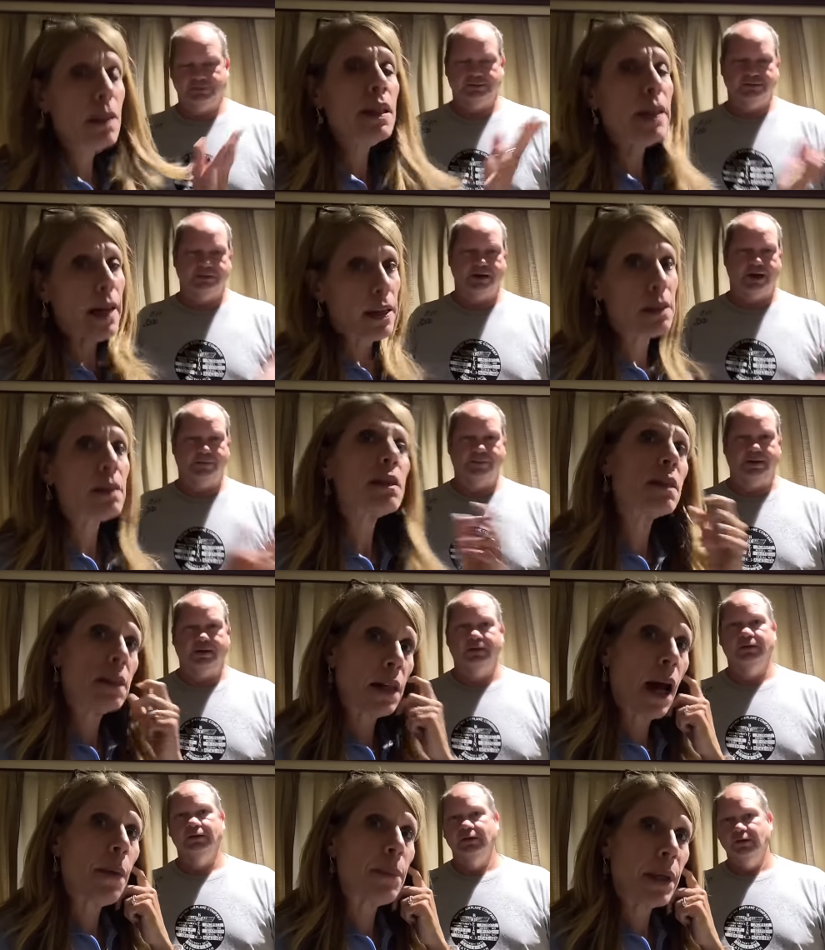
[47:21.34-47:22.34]
Speaker 1: yes, stopping,
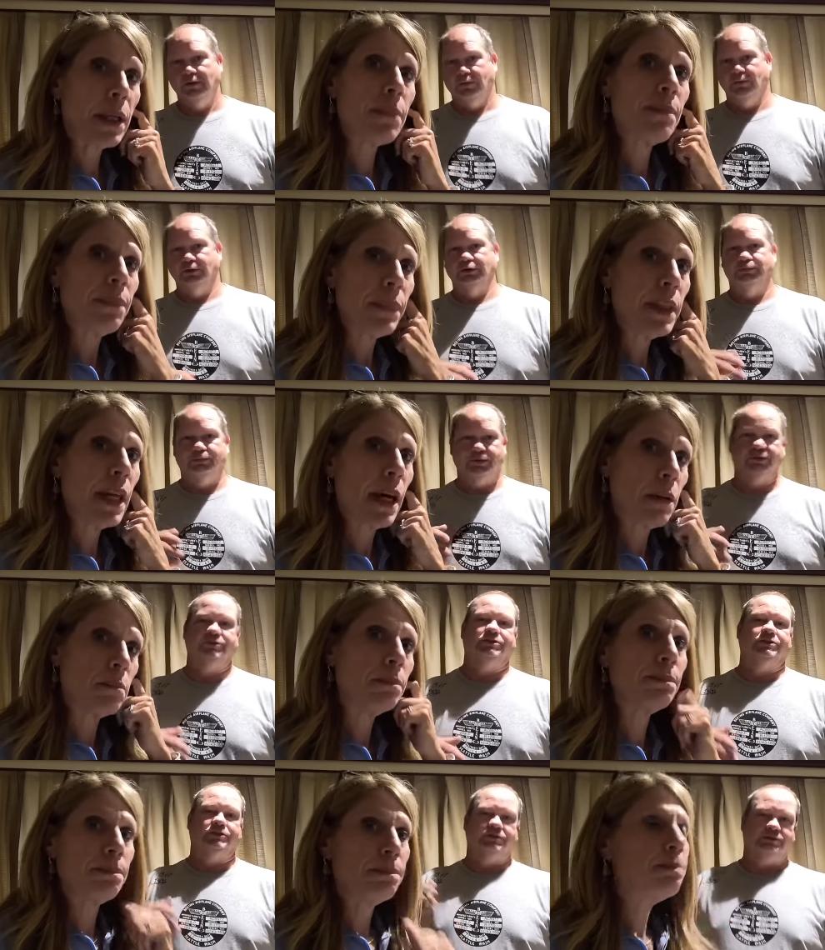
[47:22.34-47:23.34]
stopping, which yeah.
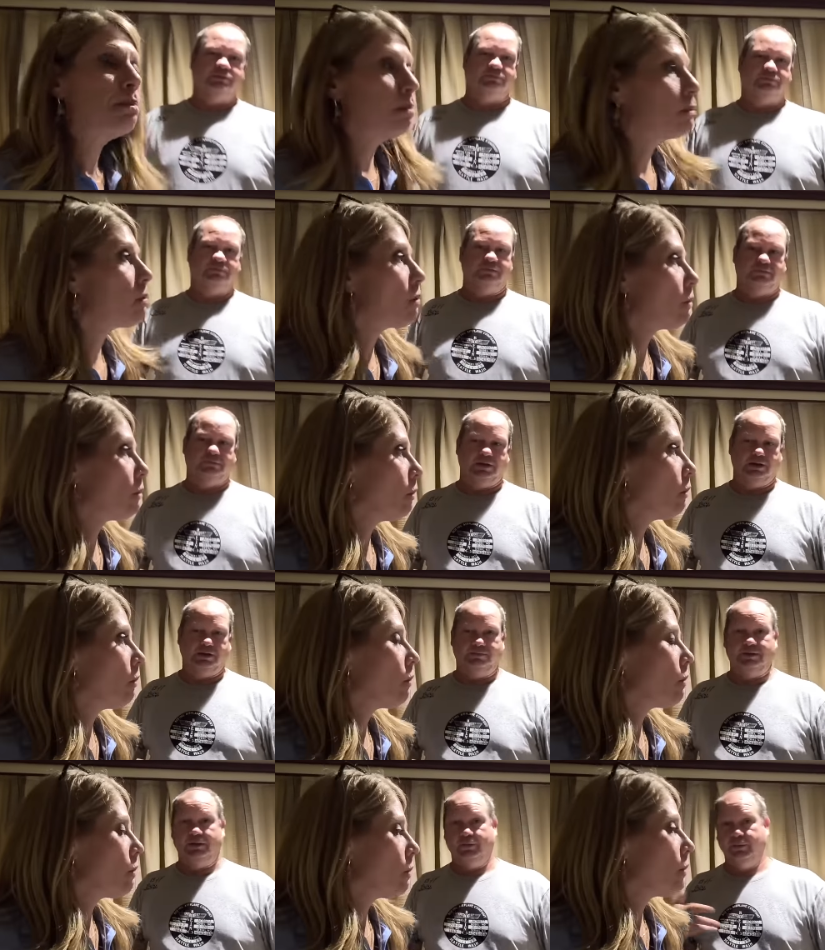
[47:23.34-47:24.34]
pushed an
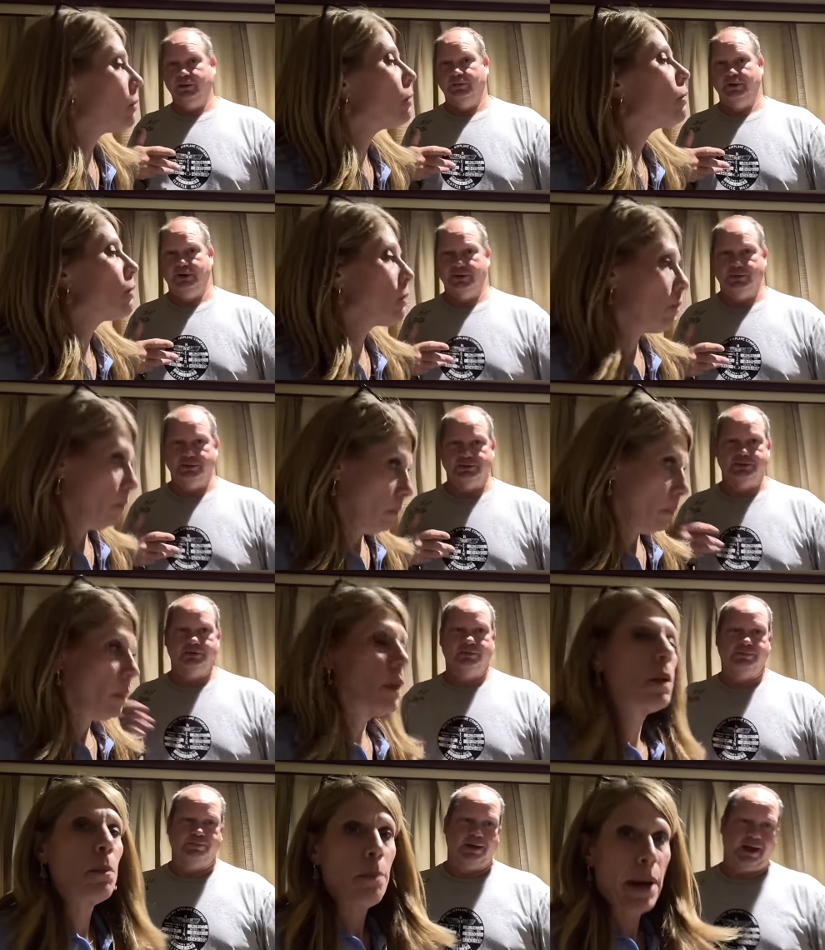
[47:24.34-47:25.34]
event we were going to
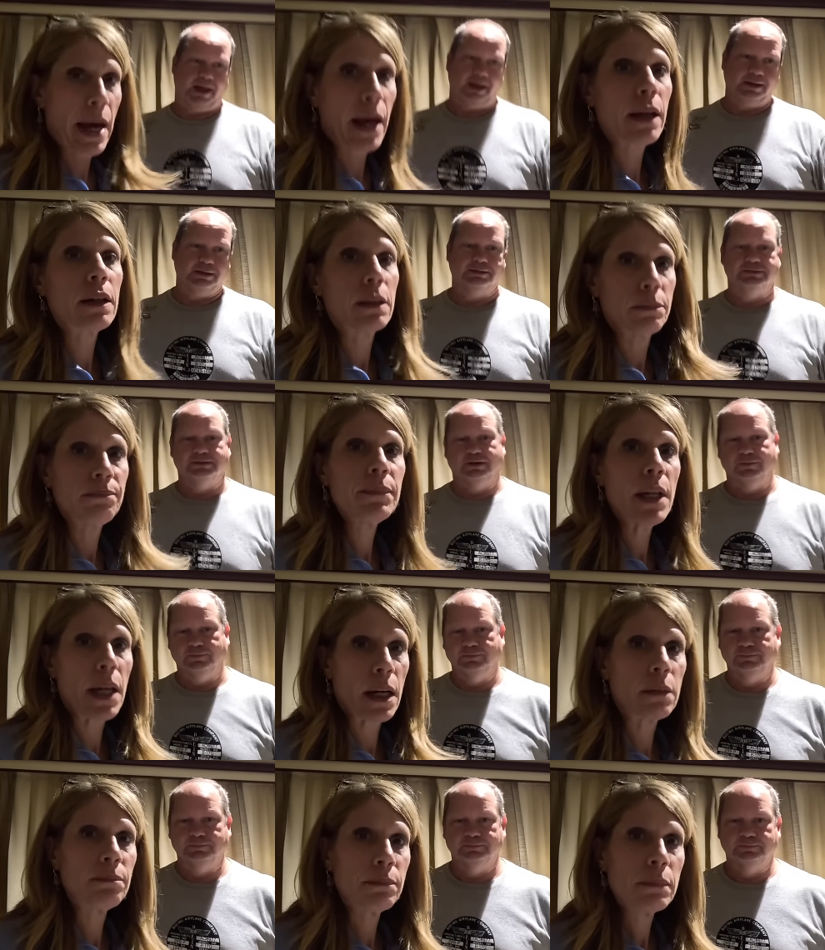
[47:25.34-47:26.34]
back. back. So
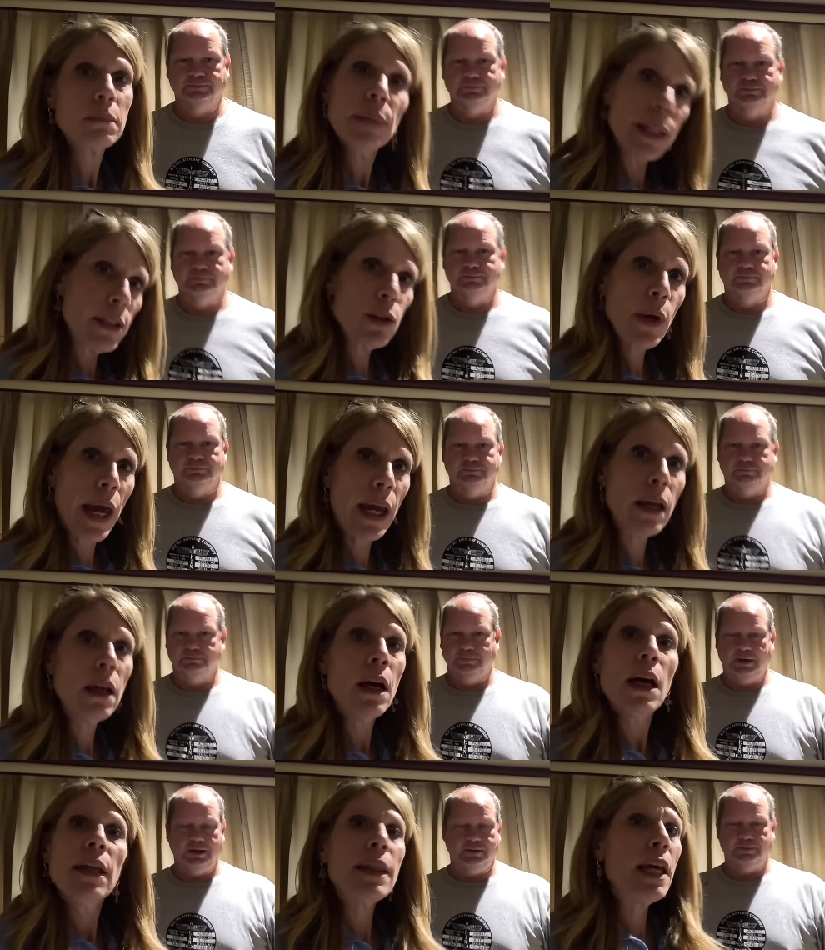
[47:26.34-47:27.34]
yeah
Speaker 2: but it's okay.
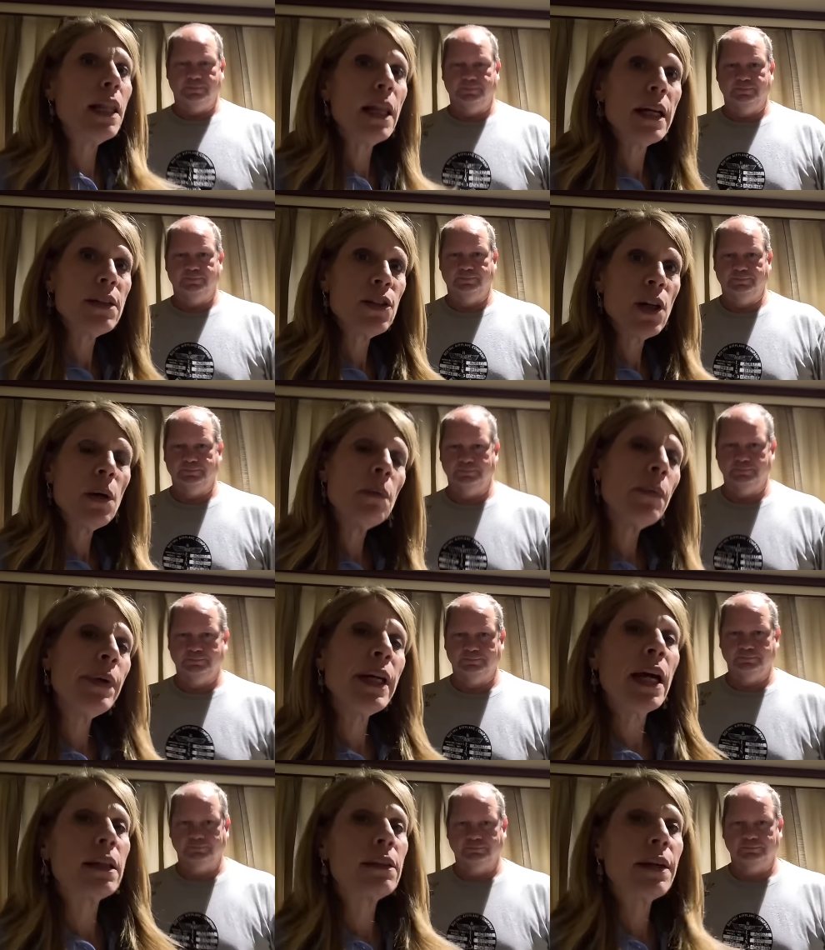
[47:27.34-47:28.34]
Yeah. They let us know when we
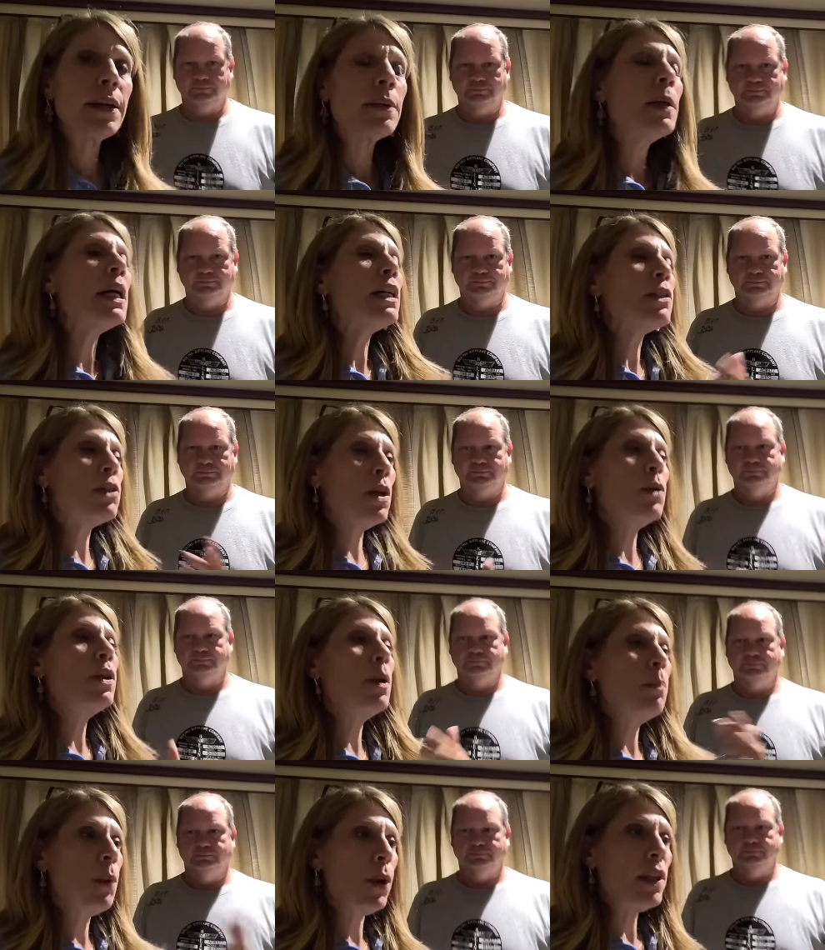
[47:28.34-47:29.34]
got there. So the
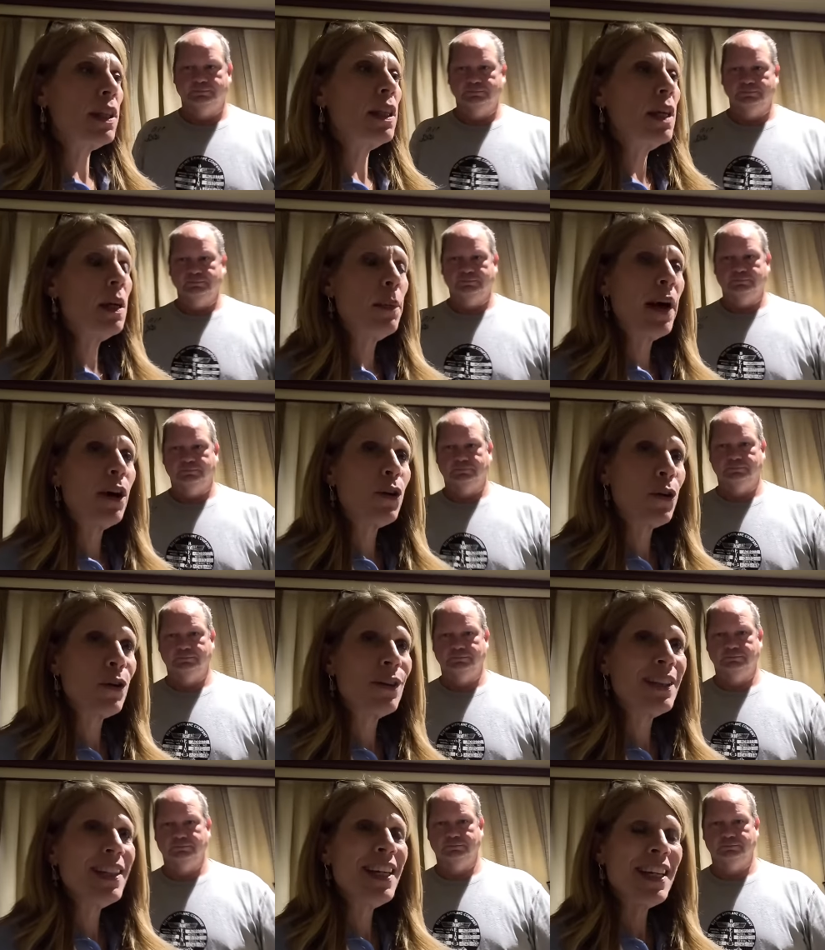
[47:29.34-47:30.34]
important thing about
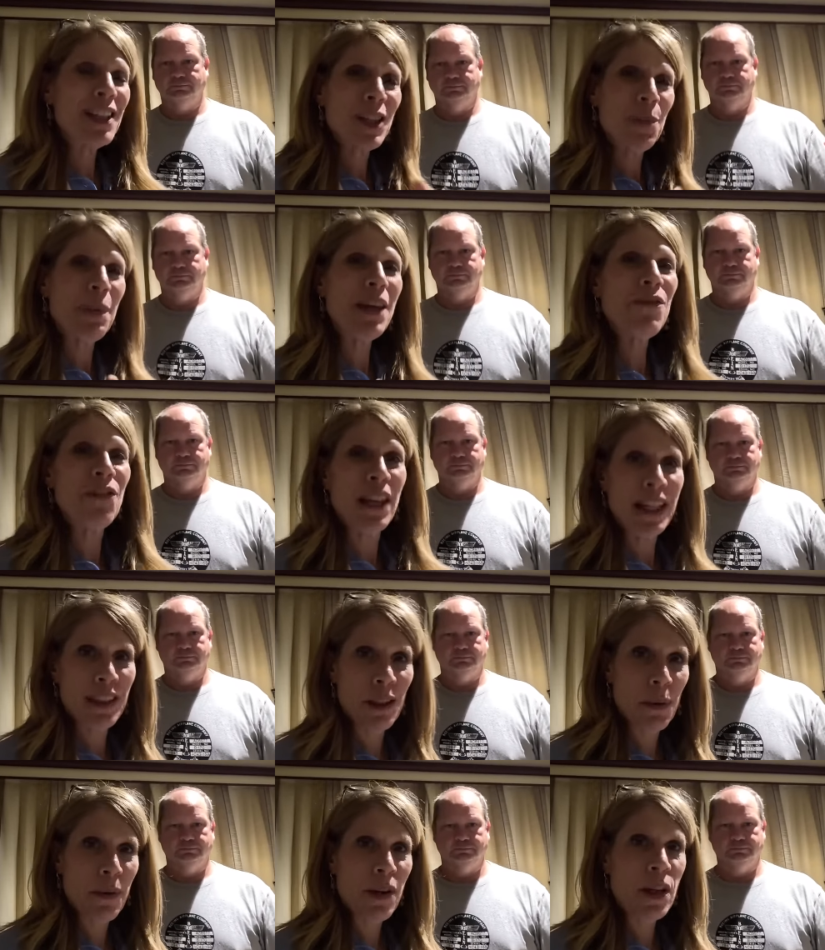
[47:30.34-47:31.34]
cruising is to be
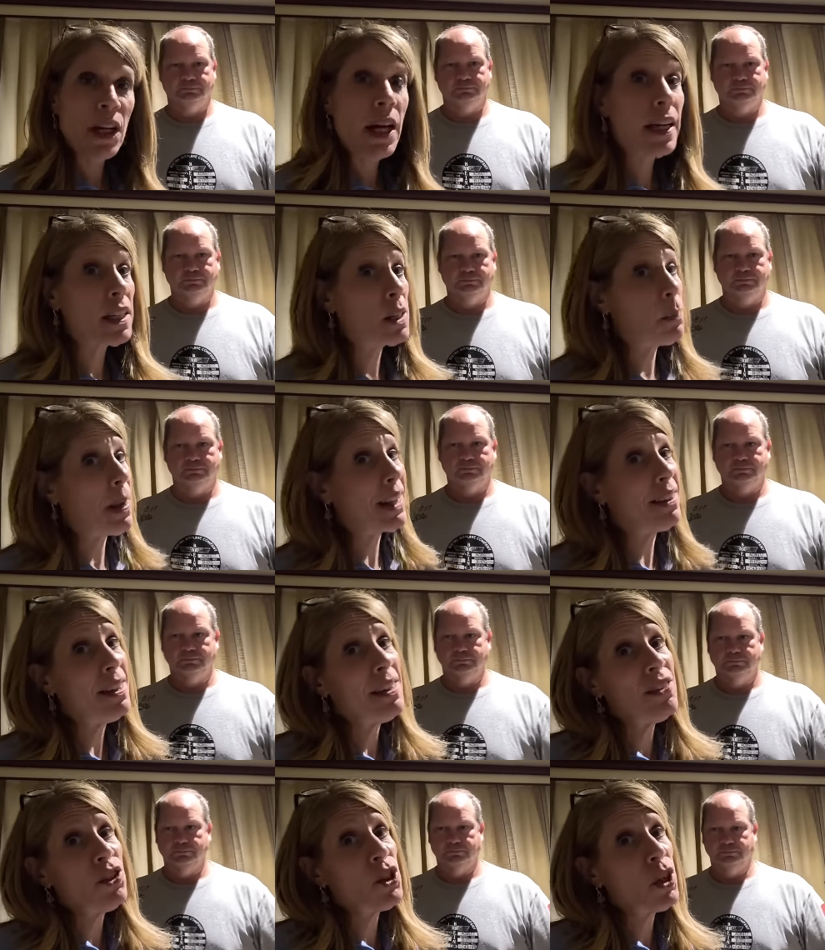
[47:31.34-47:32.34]
flexible. Expect
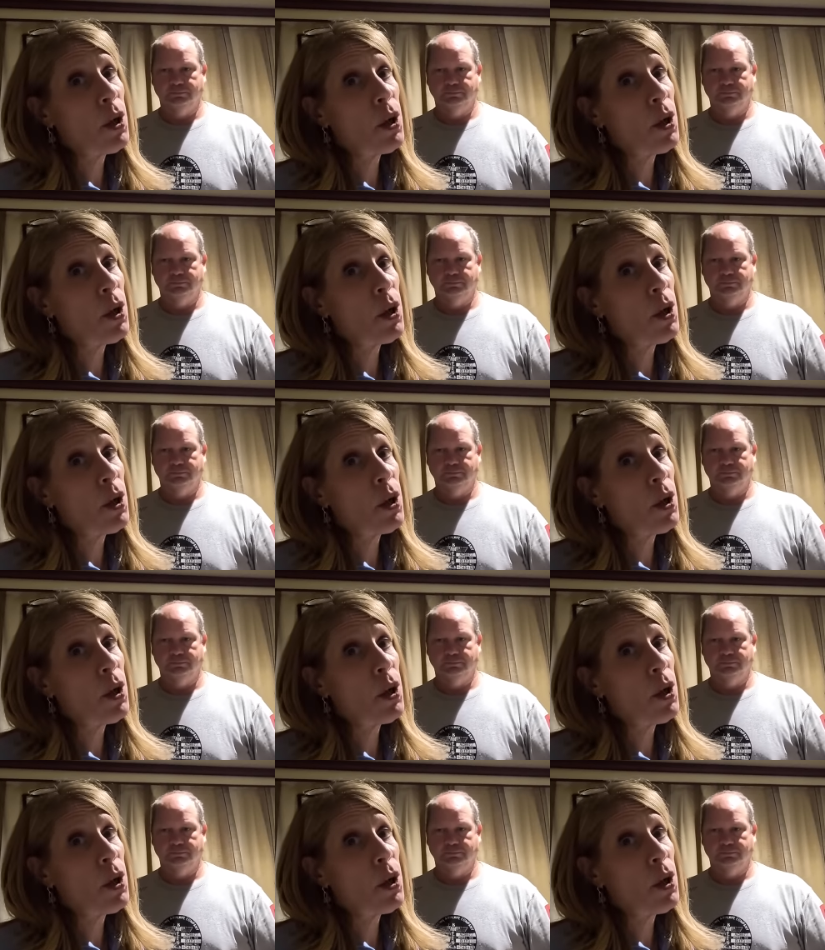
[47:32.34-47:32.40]
things to